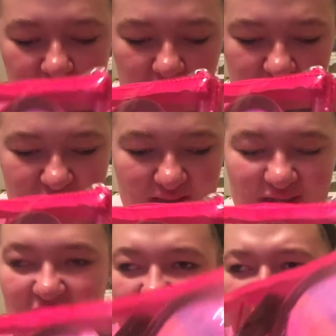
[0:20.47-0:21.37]
palette
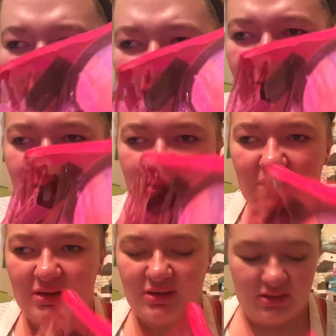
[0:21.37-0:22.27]
slash highlighter,
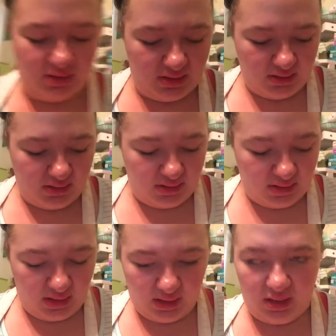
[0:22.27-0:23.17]

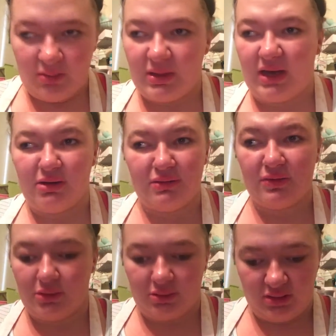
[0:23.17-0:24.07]
but
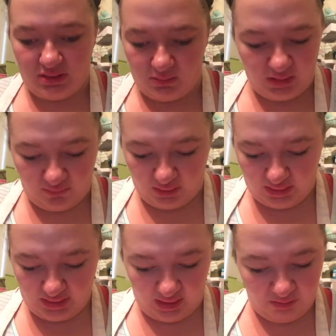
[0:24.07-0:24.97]
however, whatever it
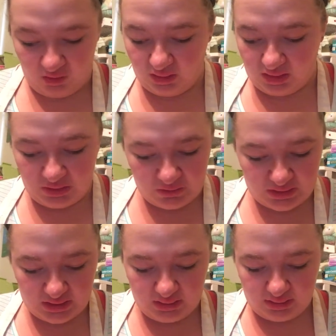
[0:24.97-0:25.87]
is, I'm going to use
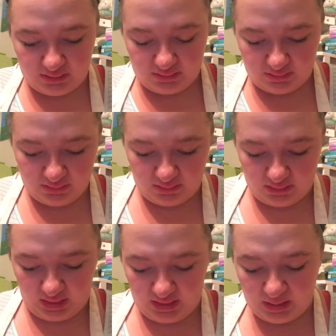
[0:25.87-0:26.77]
it.
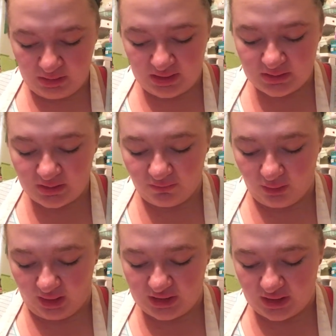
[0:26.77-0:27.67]
I think I'm going to use it for
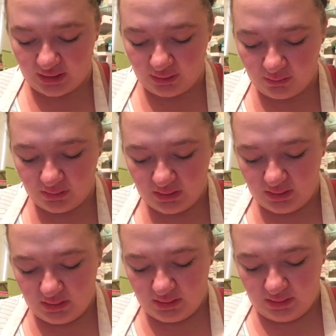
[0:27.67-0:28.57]
eyeshadow.
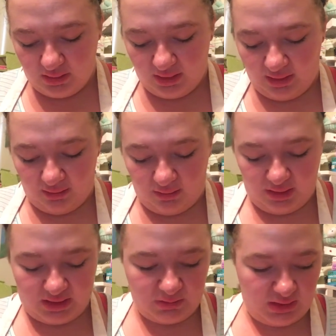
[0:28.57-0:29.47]
So
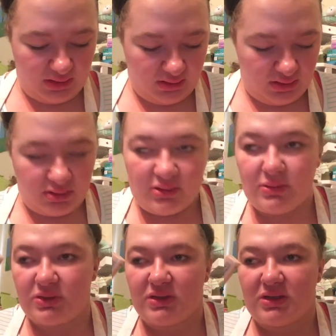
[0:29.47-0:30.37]
as we
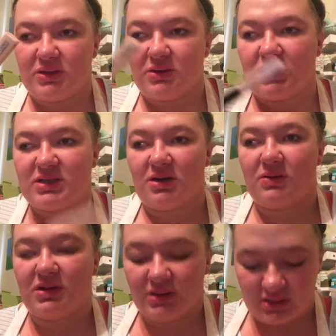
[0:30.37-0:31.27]
usually do, I start
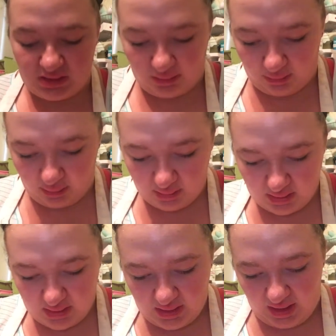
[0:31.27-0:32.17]
with concealer.
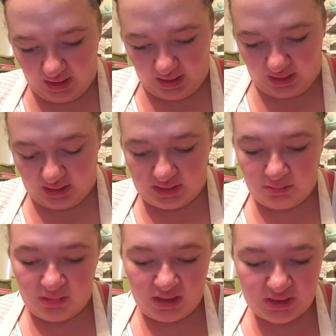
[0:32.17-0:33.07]
And
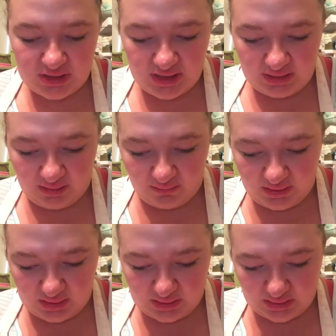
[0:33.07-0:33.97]
my shade of
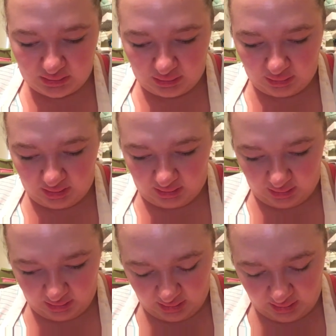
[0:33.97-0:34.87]
the concealer
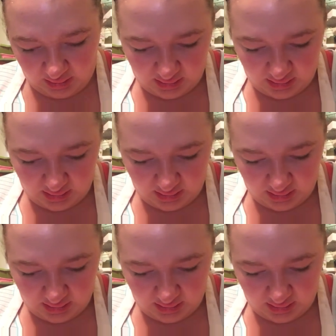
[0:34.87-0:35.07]
is